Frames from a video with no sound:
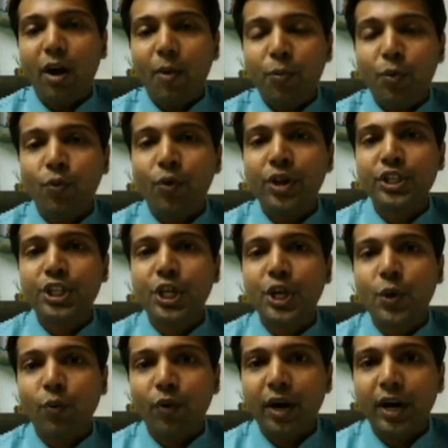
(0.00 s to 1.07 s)
the approval
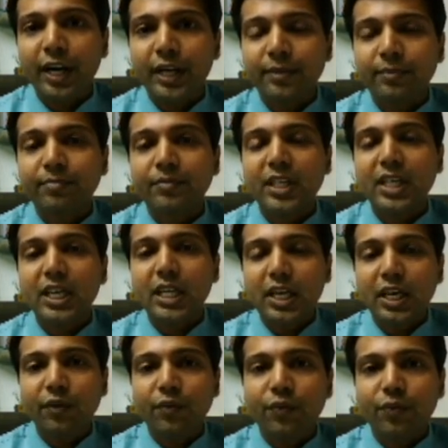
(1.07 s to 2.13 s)
is required
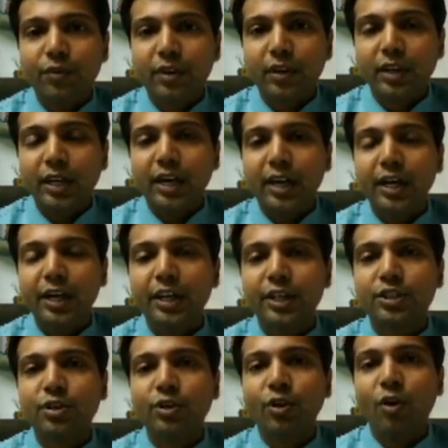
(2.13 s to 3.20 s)
if
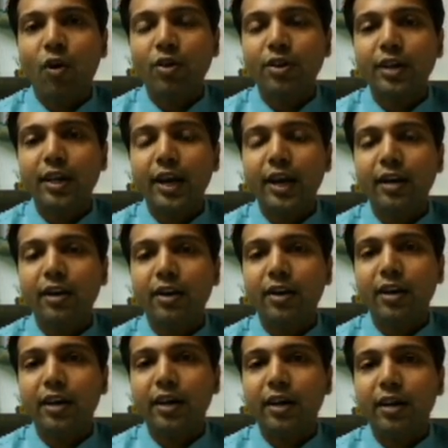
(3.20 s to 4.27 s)
it is not
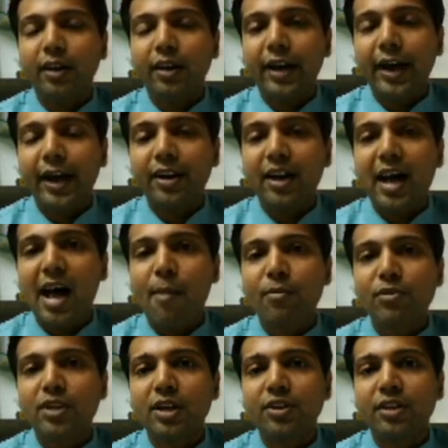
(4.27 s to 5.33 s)
at
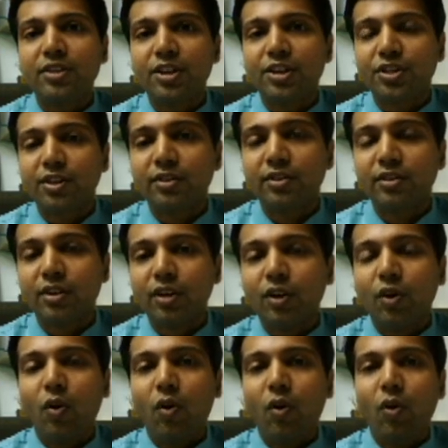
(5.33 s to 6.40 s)
arm's length transactions
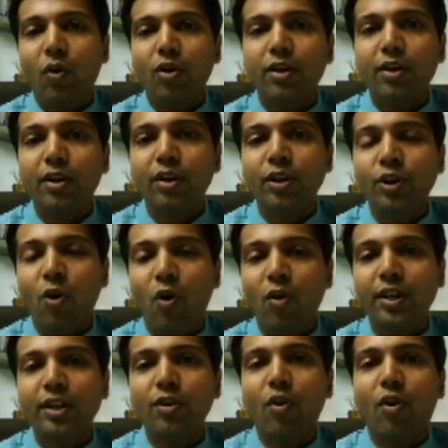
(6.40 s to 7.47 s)
or
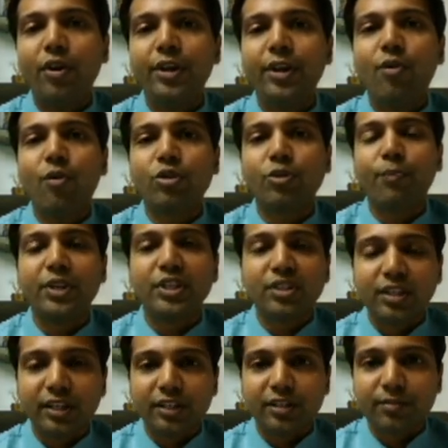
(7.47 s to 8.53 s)
not in ordinary course of
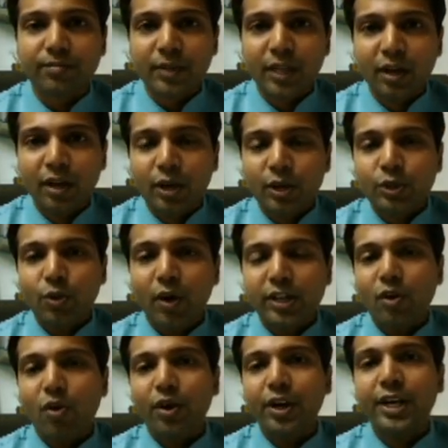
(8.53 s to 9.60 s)
business.
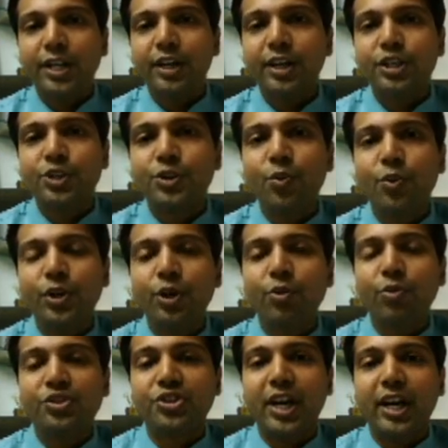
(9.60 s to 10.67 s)
So as an auditor, it is
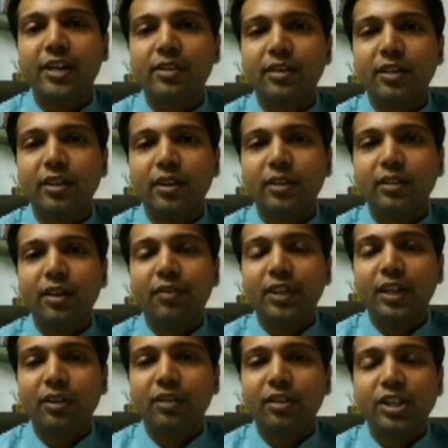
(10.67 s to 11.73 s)
duty to check
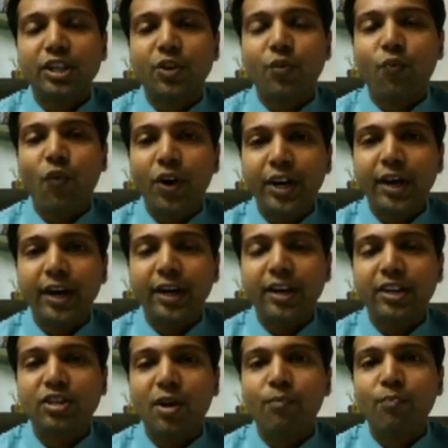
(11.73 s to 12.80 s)
that whether the section
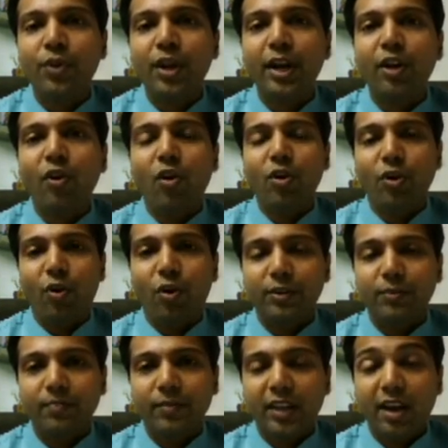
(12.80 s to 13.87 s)
188 is complied or
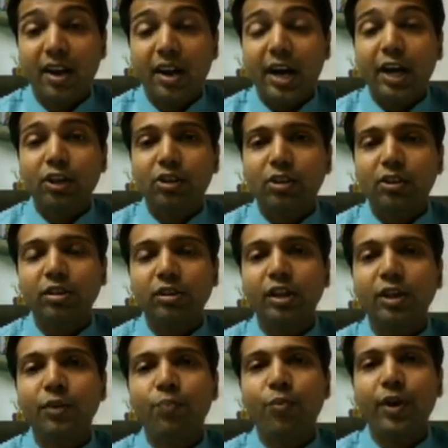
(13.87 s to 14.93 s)
not. And
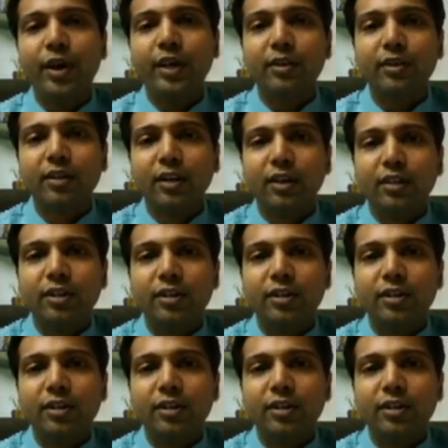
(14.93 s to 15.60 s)
third point,